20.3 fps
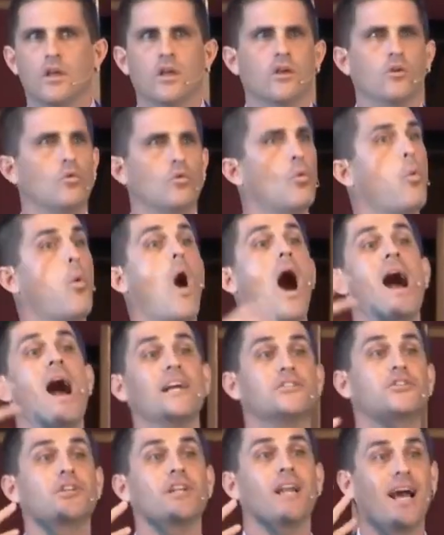
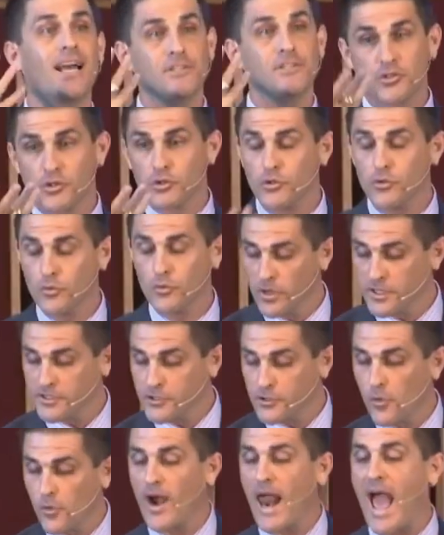Why should I do what
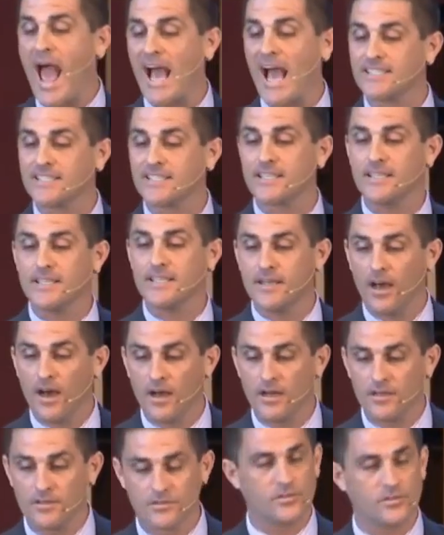you're asking
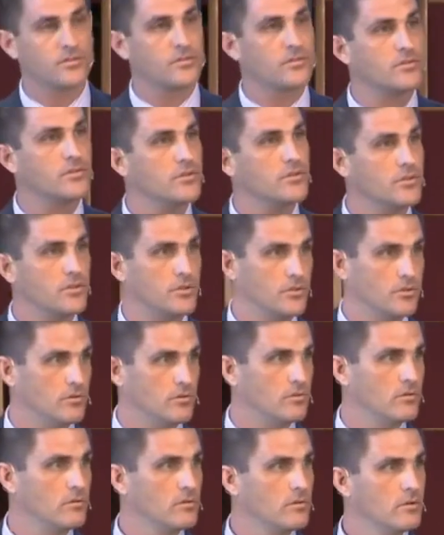us to
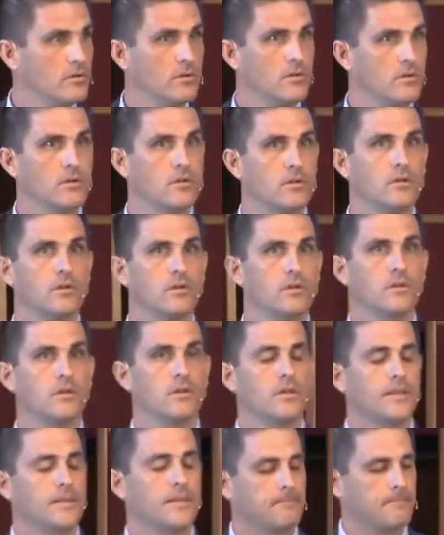do?
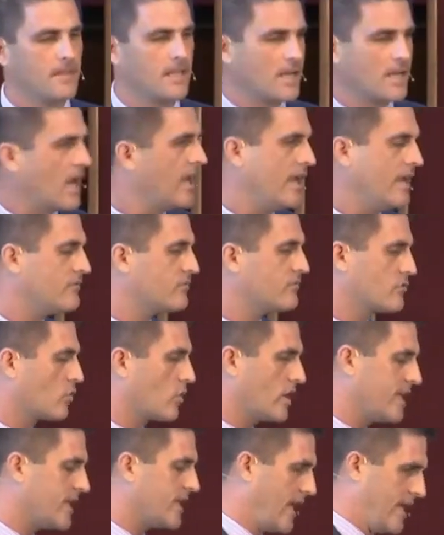And I have
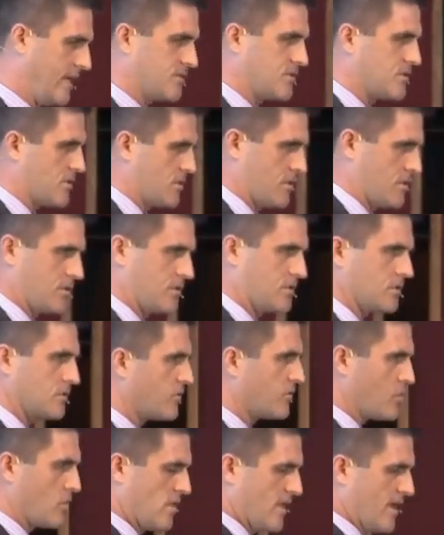great answers
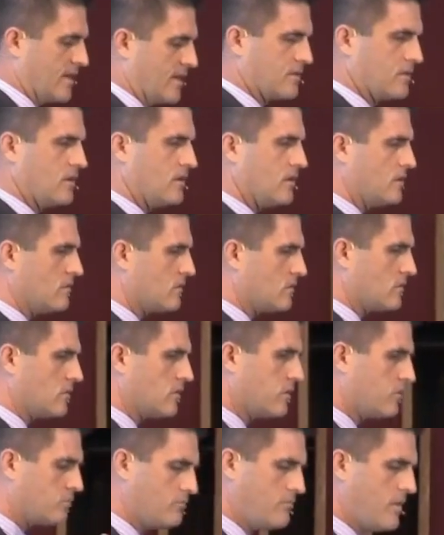for that,
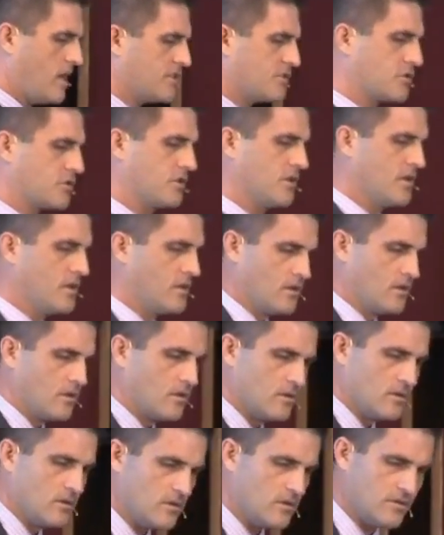uh, much
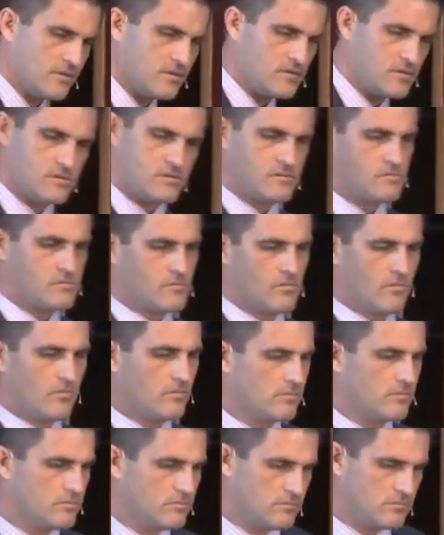uh,
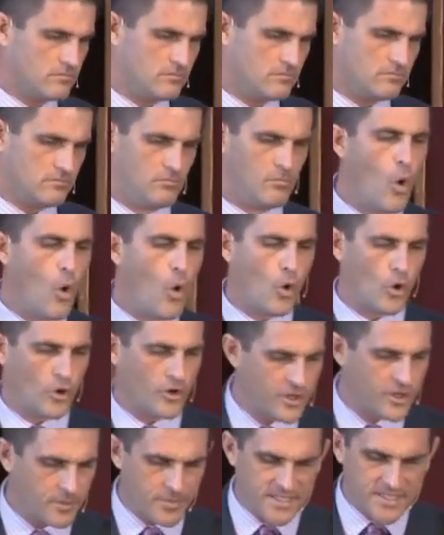more
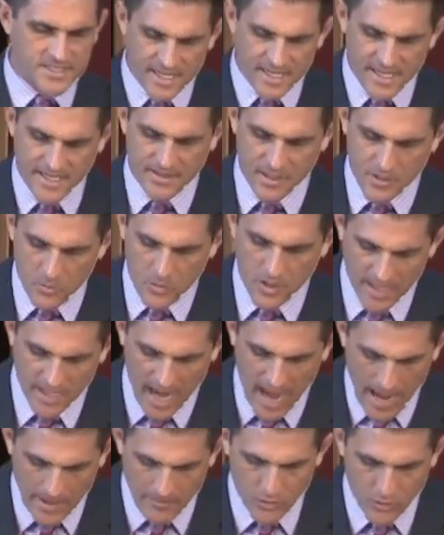can be said than what
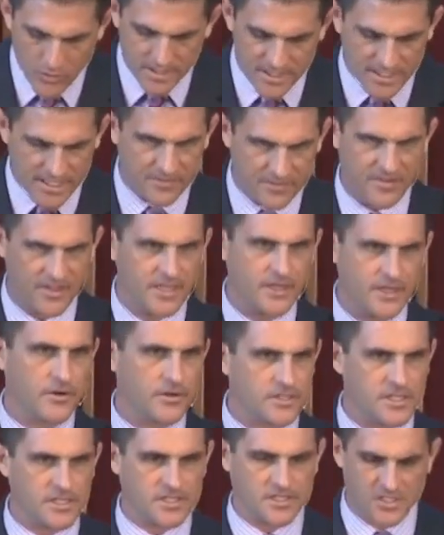I'm going to give
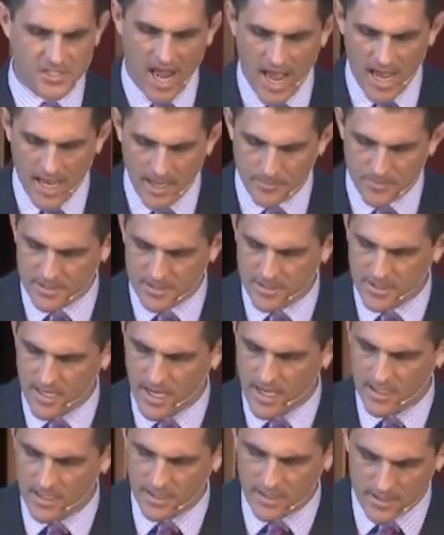here. Just time does
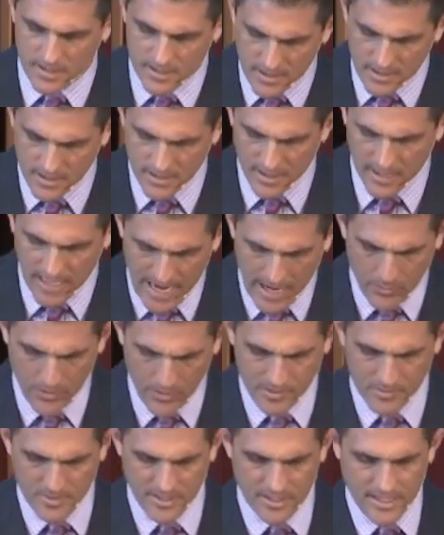not uh, allow
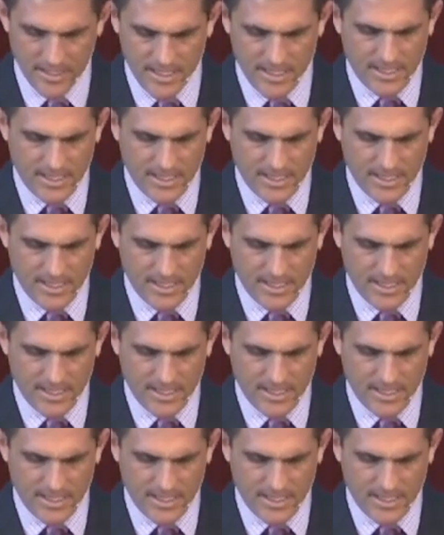it. But